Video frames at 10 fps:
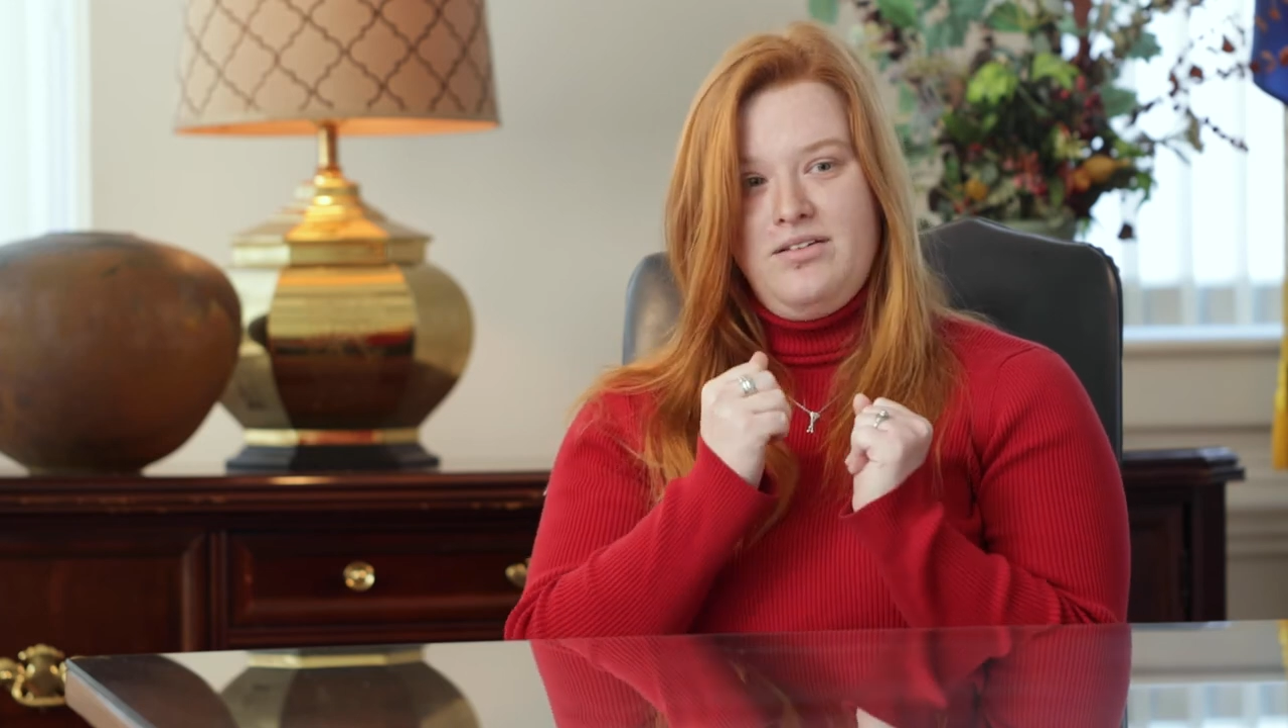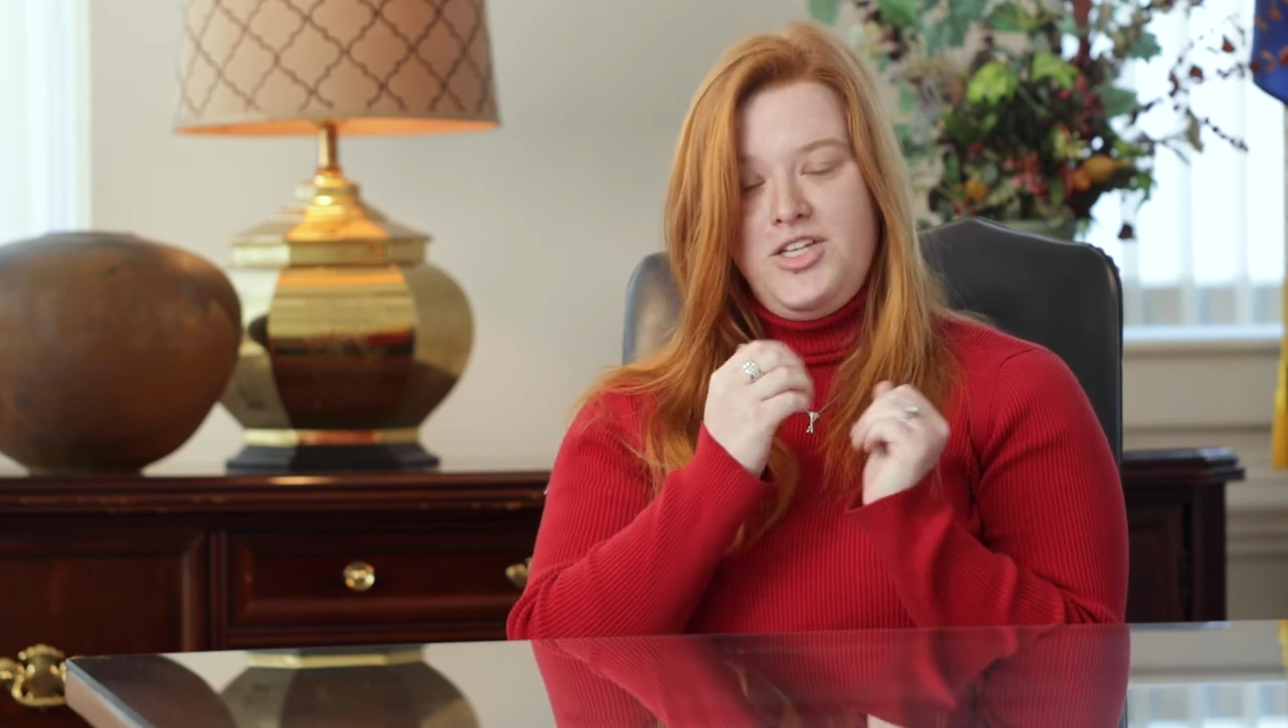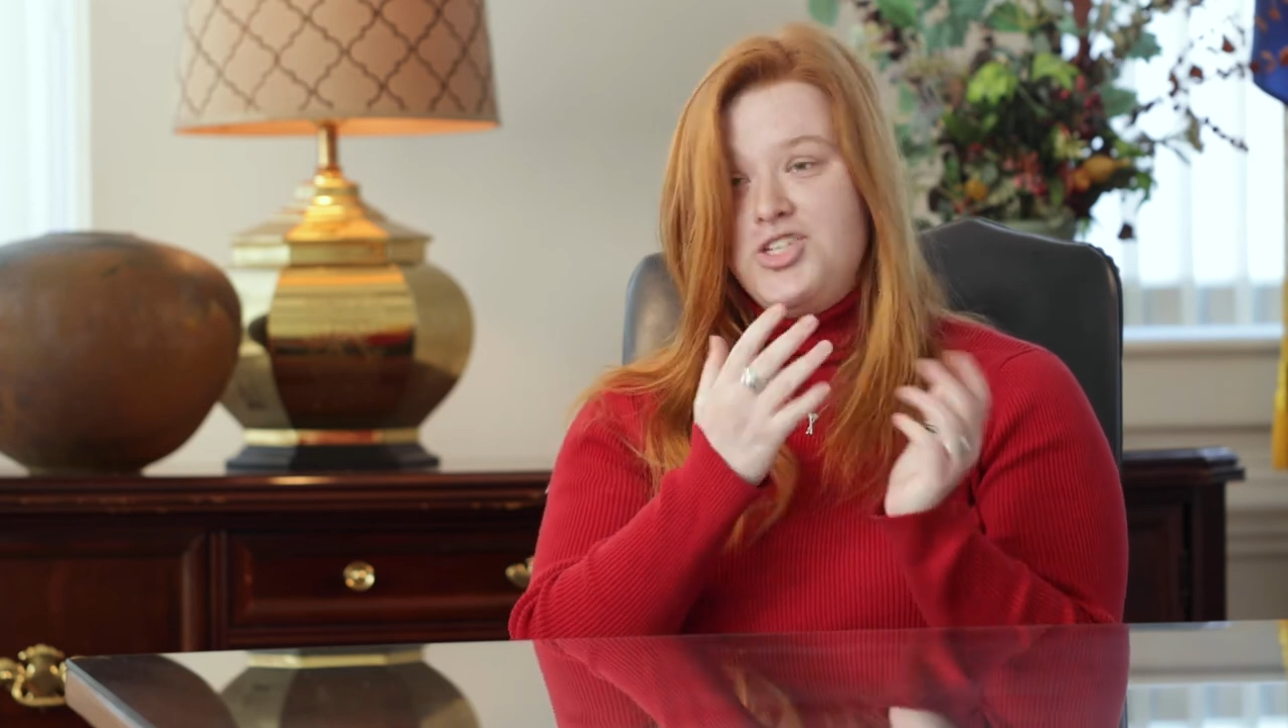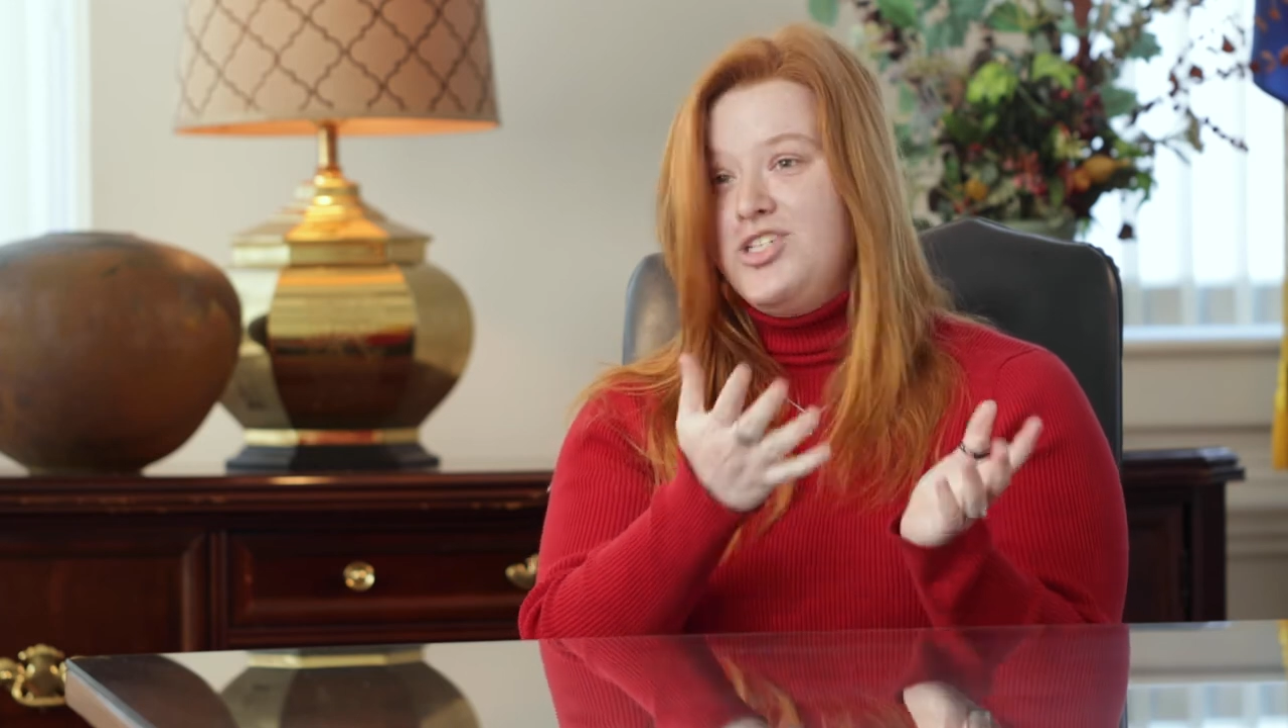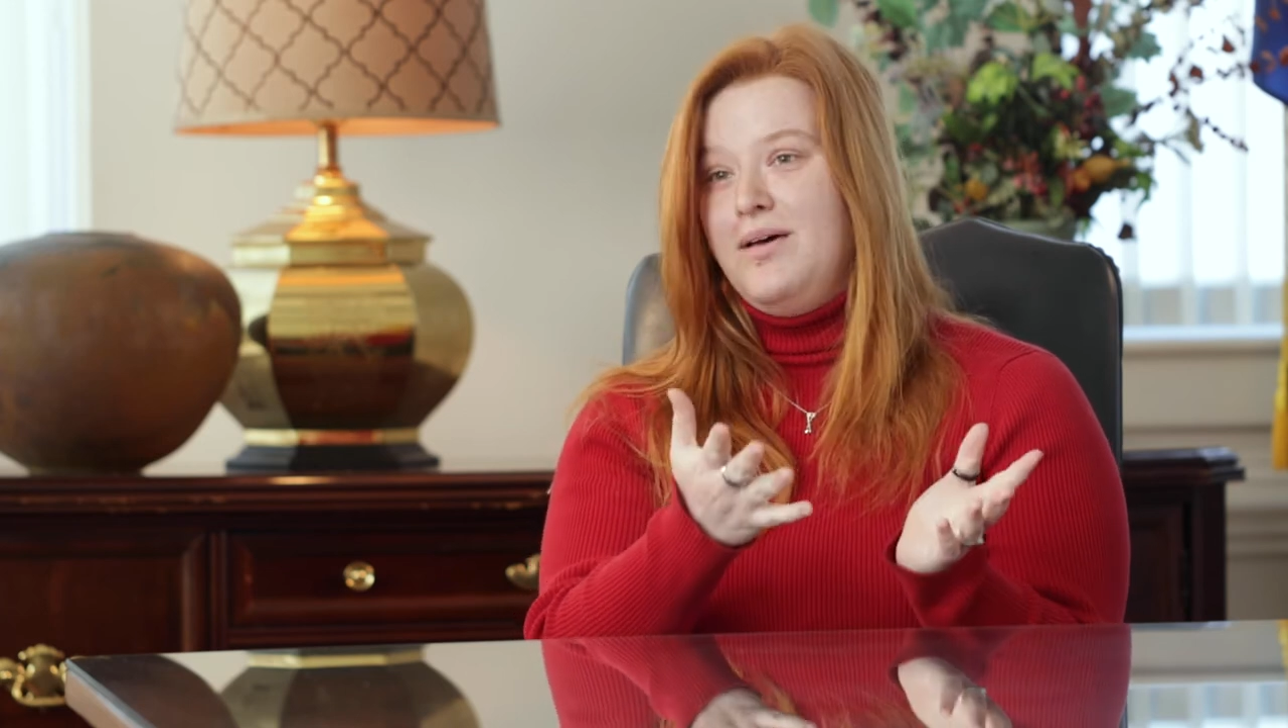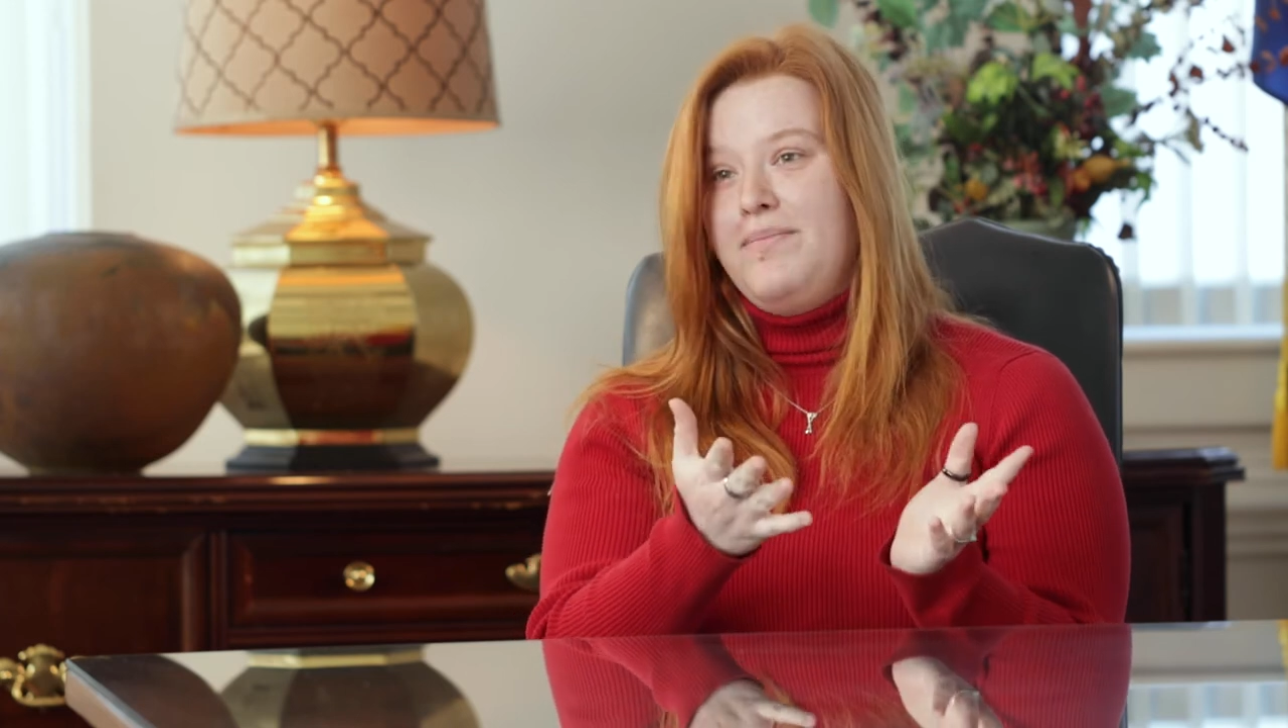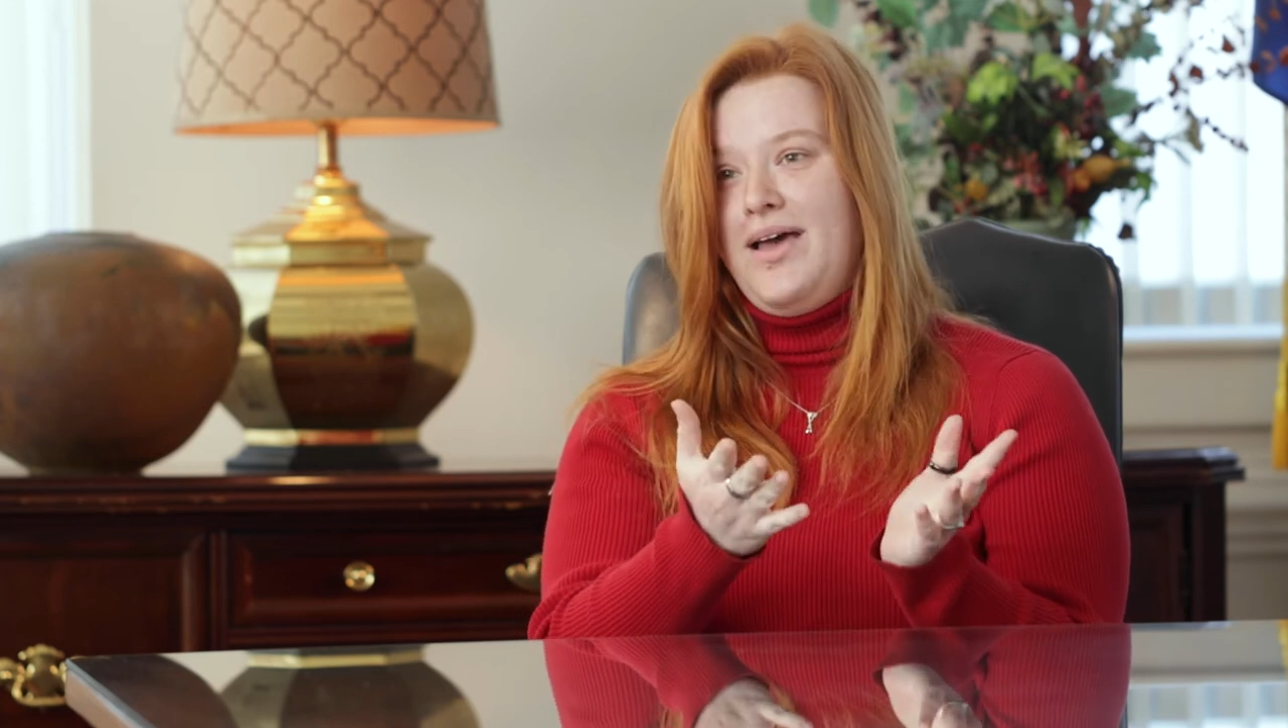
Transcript: the ship.